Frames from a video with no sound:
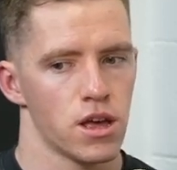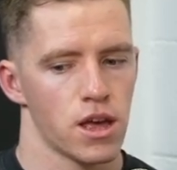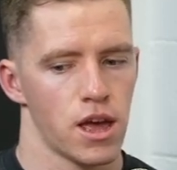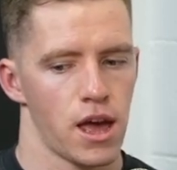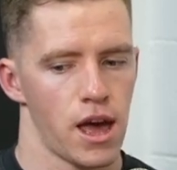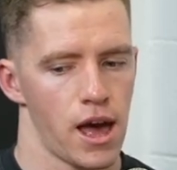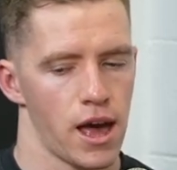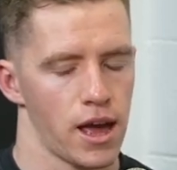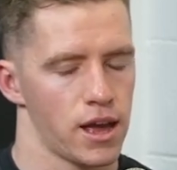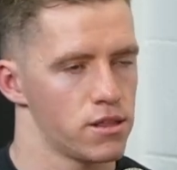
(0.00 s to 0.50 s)

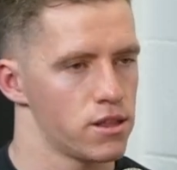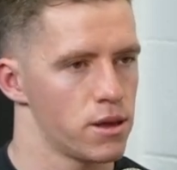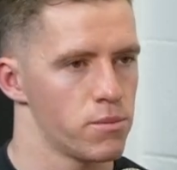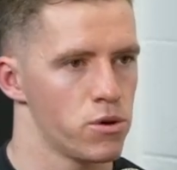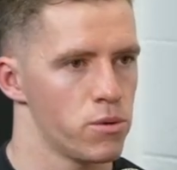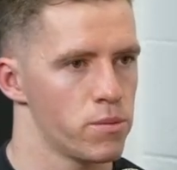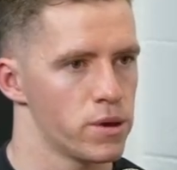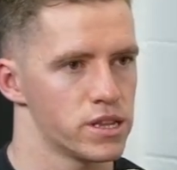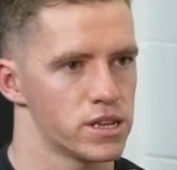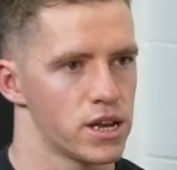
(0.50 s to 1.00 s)
uh, and they
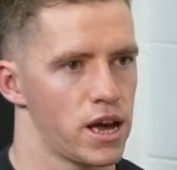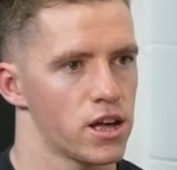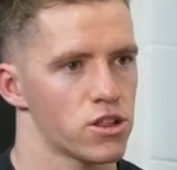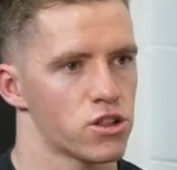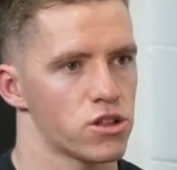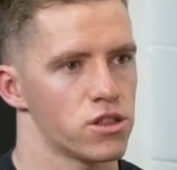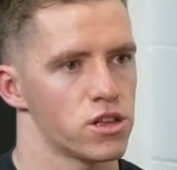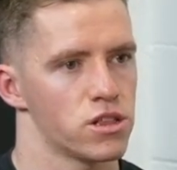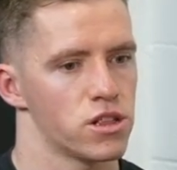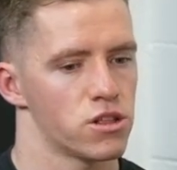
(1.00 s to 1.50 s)
put me in touch,
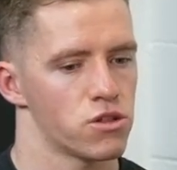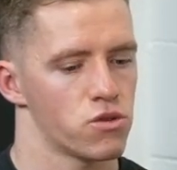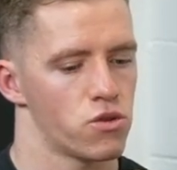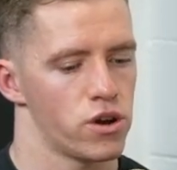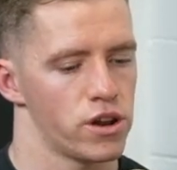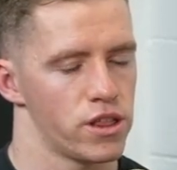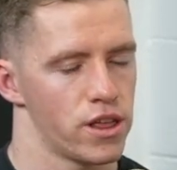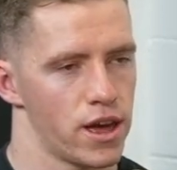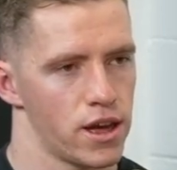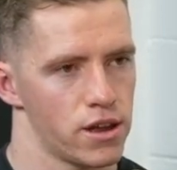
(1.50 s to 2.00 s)
and then there's
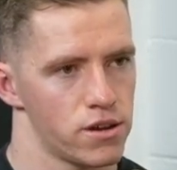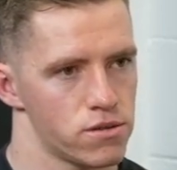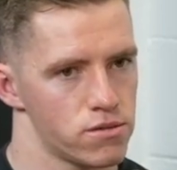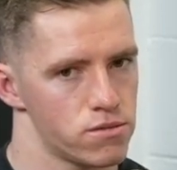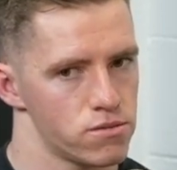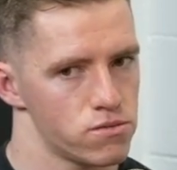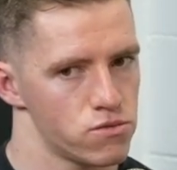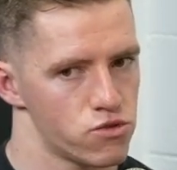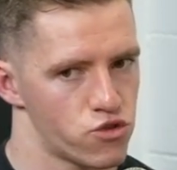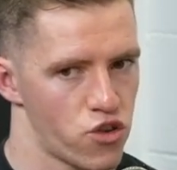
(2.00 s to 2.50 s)
already that
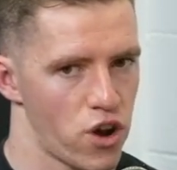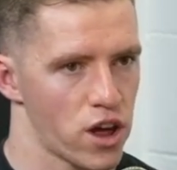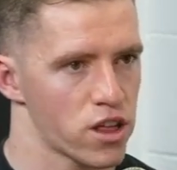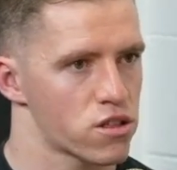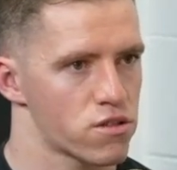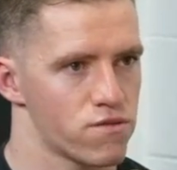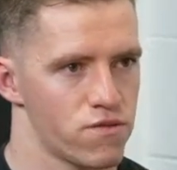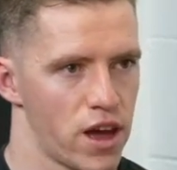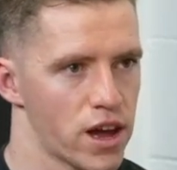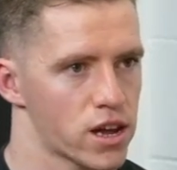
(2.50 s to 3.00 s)

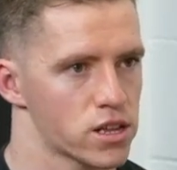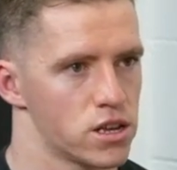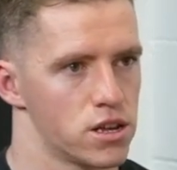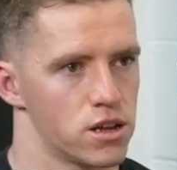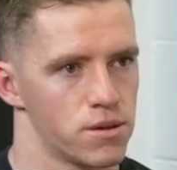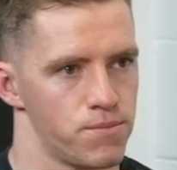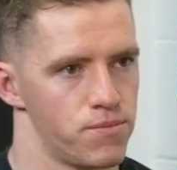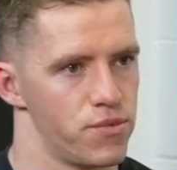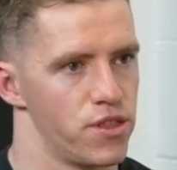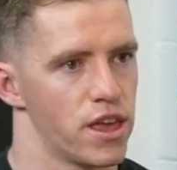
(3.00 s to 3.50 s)
trust
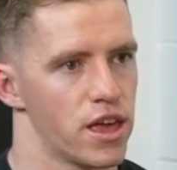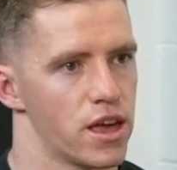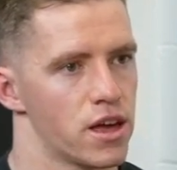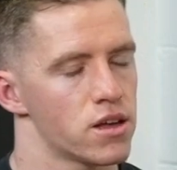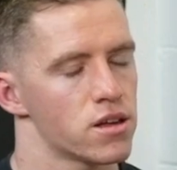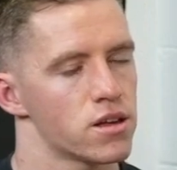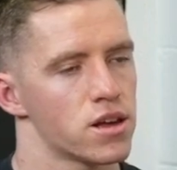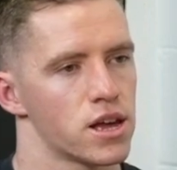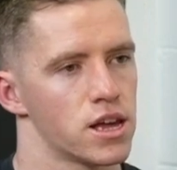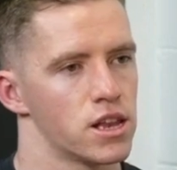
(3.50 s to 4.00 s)
factor there.
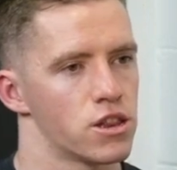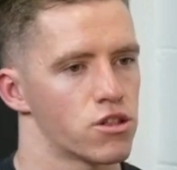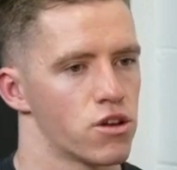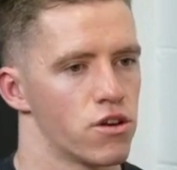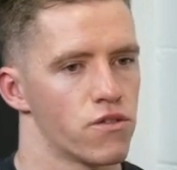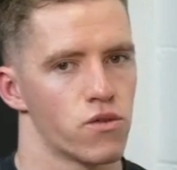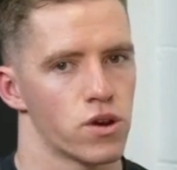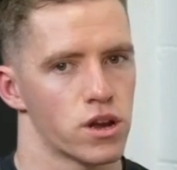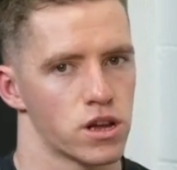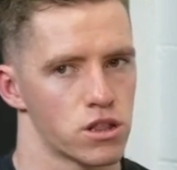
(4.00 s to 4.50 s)
And yeah. so
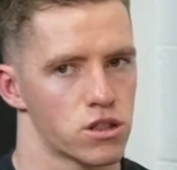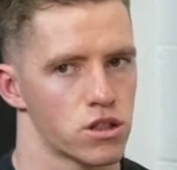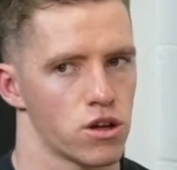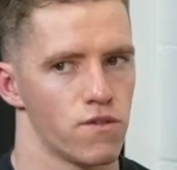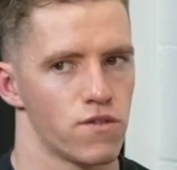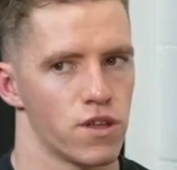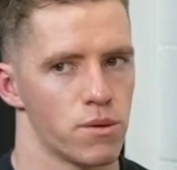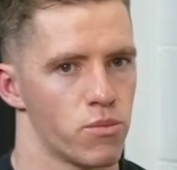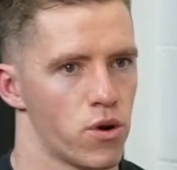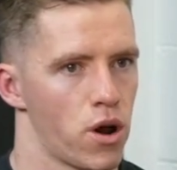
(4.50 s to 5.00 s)
if we can
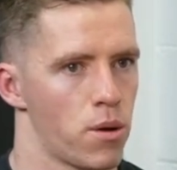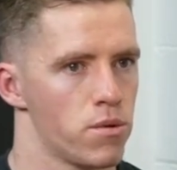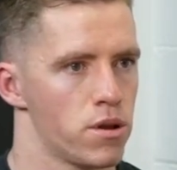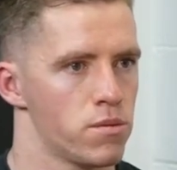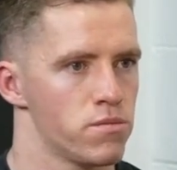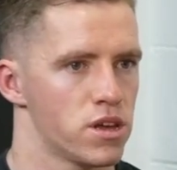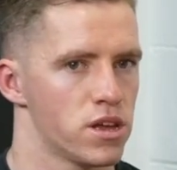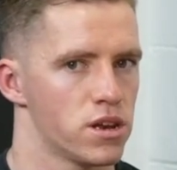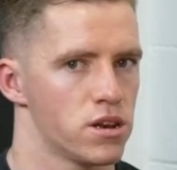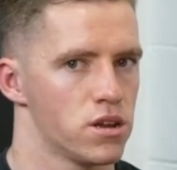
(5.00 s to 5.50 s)
solve their
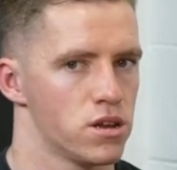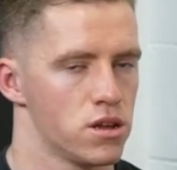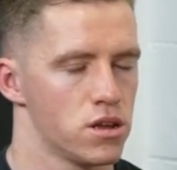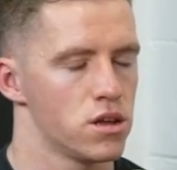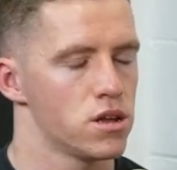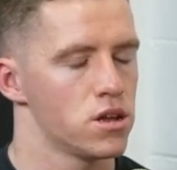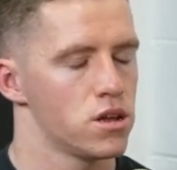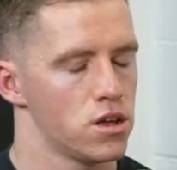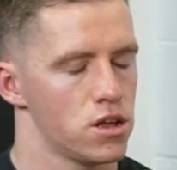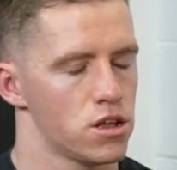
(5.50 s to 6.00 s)
problem, then
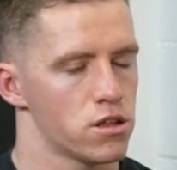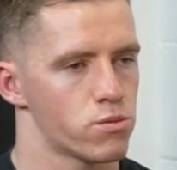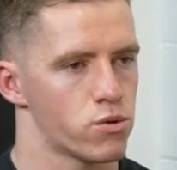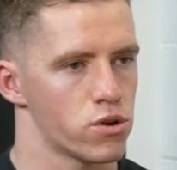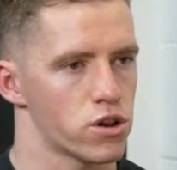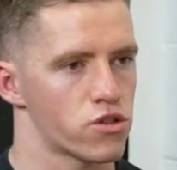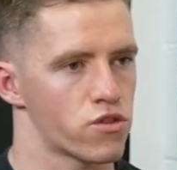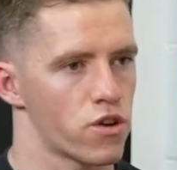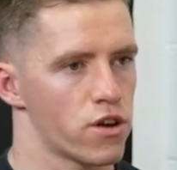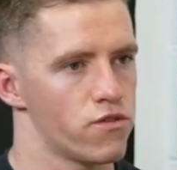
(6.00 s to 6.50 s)
it's
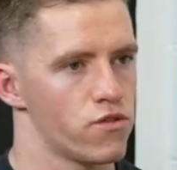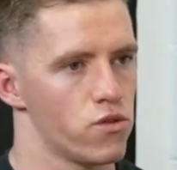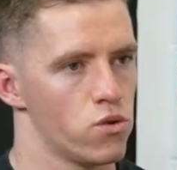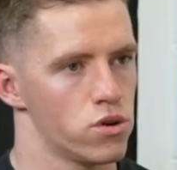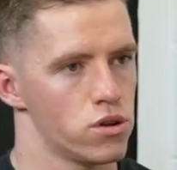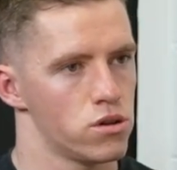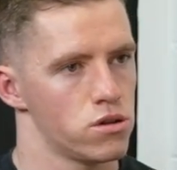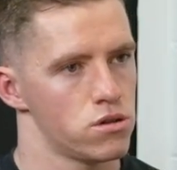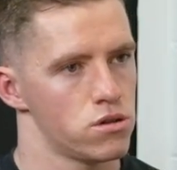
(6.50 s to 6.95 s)
pretty straightforward.